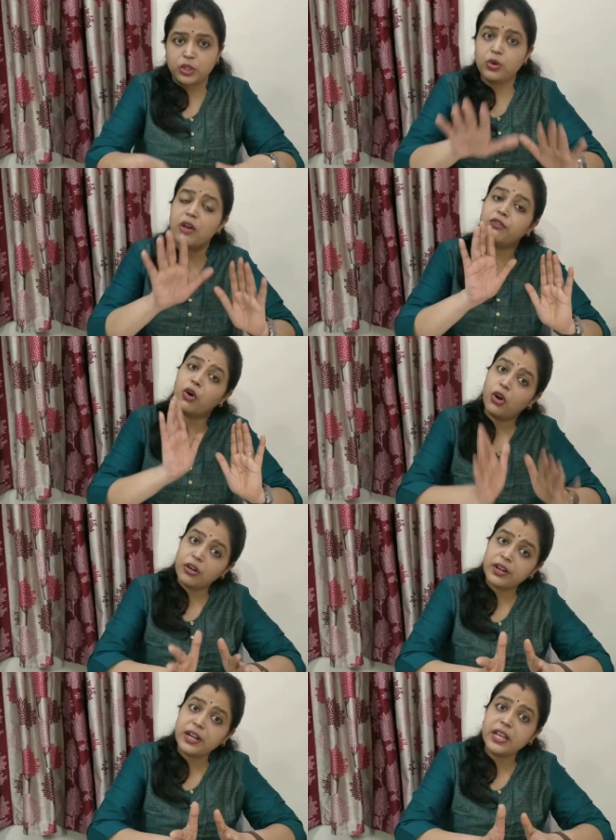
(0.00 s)
You have
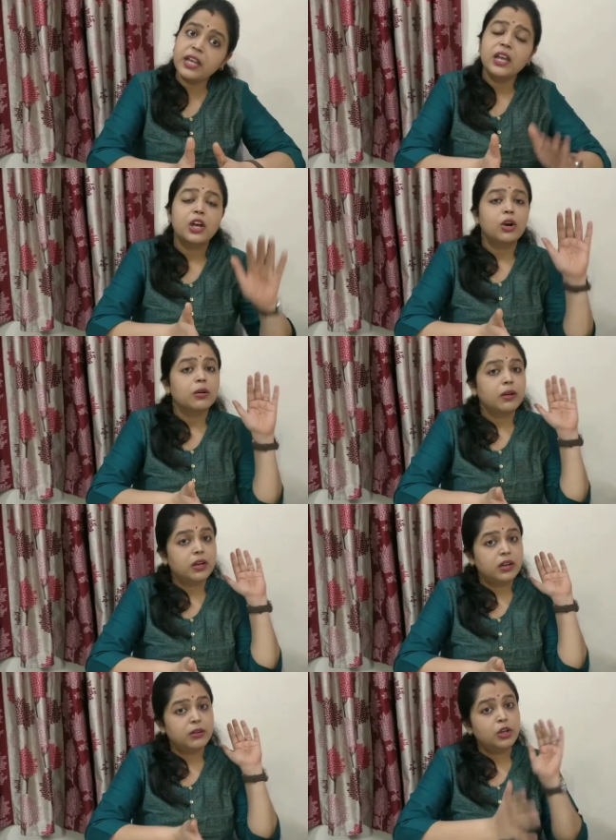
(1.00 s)
already
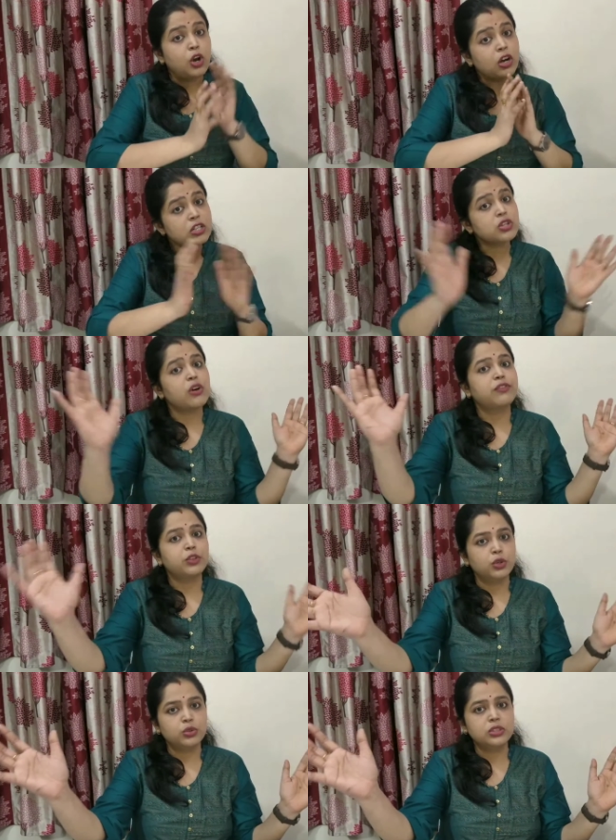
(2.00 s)
lots of
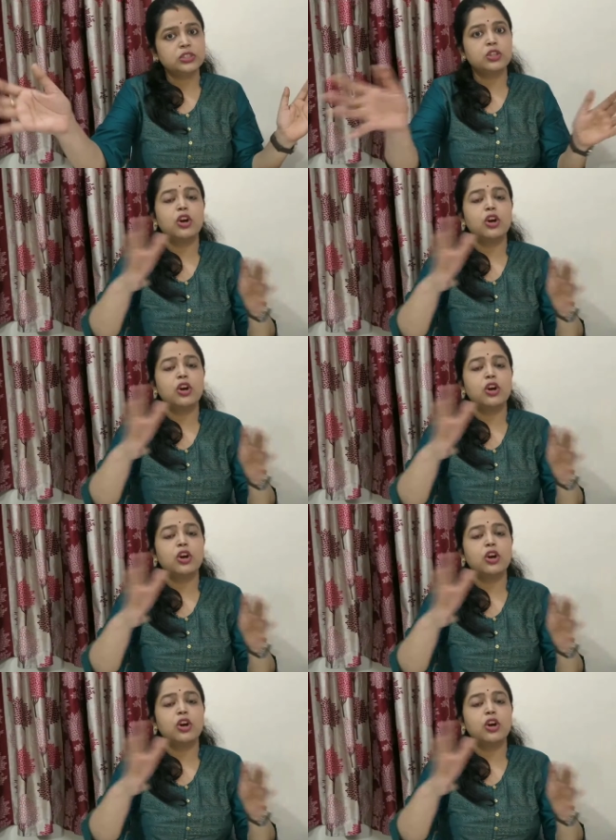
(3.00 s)
notes,